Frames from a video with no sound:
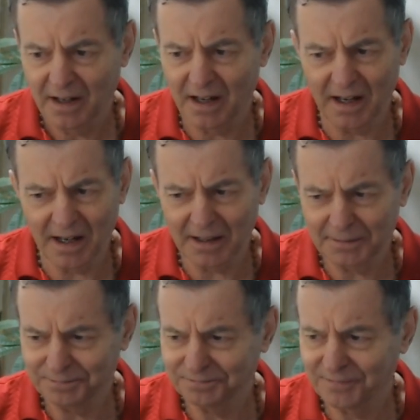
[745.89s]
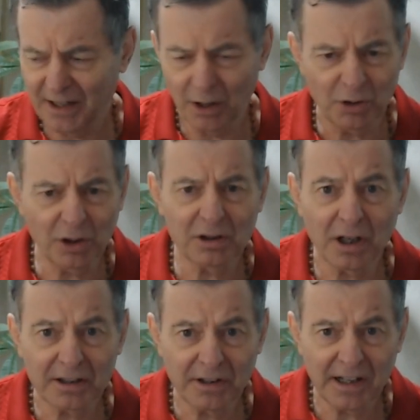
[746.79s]
Um, you know, good
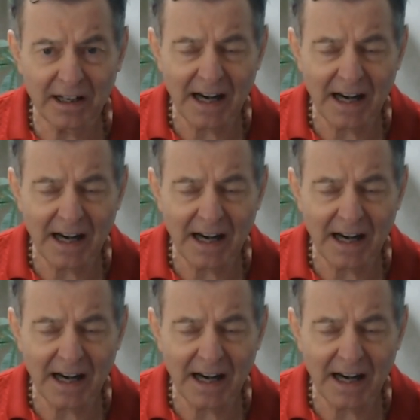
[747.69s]
luck to you.